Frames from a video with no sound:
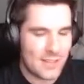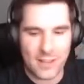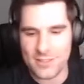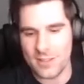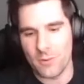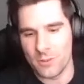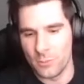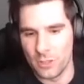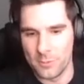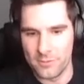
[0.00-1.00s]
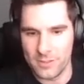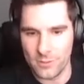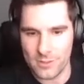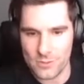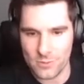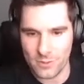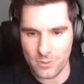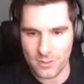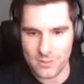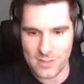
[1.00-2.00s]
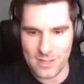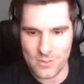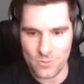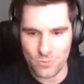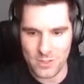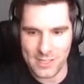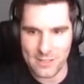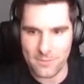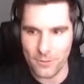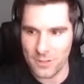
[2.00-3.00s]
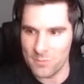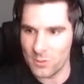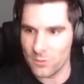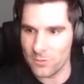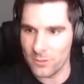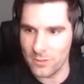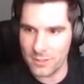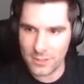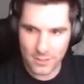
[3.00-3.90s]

actually, I want to pull up a video of this real quick because it is really fucking beautiful.